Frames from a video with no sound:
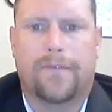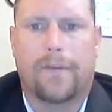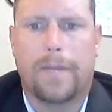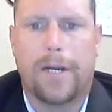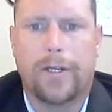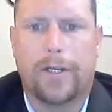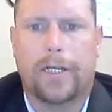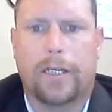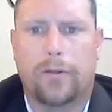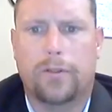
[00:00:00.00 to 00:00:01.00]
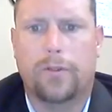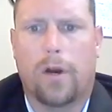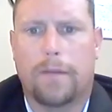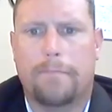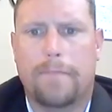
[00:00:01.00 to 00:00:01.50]
From there, you're going to go to
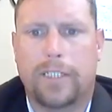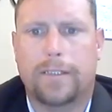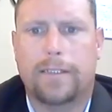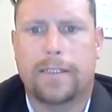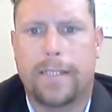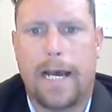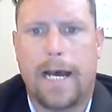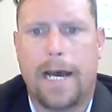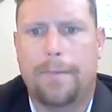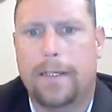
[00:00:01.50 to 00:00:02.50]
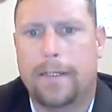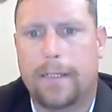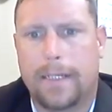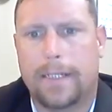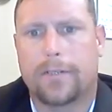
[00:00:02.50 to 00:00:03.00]
our admissions tab
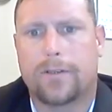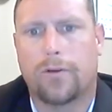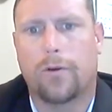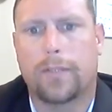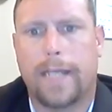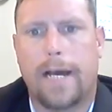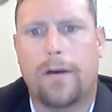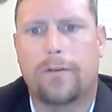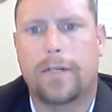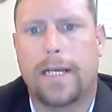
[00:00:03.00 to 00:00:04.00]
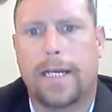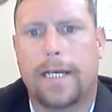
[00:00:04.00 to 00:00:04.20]
and scroll down,